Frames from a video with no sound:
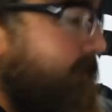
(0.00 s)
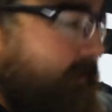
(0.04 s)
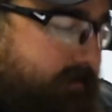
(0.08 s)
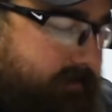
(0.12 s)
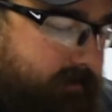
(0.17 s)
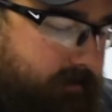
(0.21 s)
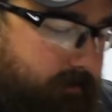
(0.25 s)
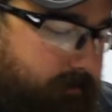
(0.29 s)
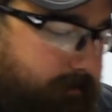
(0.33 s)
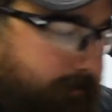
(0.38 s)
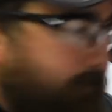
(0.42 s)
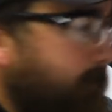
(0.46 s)

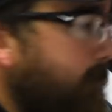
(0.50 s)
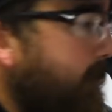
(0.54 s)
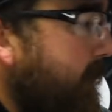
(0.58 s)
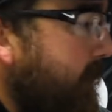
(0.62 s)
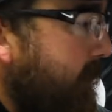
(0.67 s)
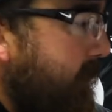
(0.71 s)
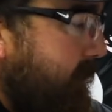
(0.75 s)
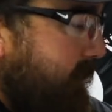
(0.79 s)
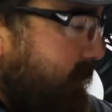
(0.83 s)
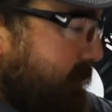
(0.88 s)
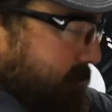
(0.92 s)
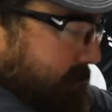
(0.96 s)
So
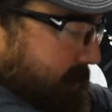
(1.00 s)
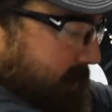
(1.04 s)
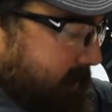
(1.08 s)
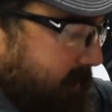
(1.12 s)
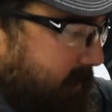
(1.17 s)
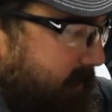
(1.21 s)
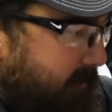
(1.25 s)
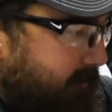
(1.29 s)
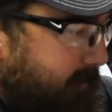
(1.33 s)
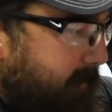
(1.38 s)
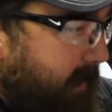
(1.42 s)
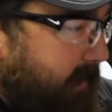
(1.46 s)
let's shut
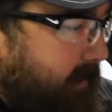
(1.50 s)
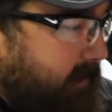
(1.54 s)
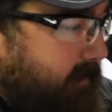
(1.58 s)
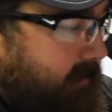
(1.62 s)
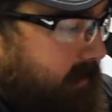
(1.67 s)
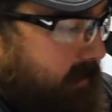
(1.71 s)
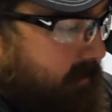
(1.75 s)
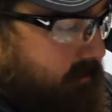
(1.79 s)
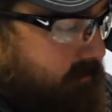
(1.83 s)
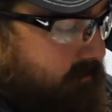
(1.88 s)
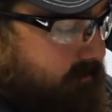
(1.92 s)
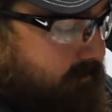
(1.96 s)
this back
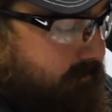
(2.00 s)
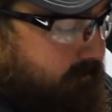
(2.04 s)
down.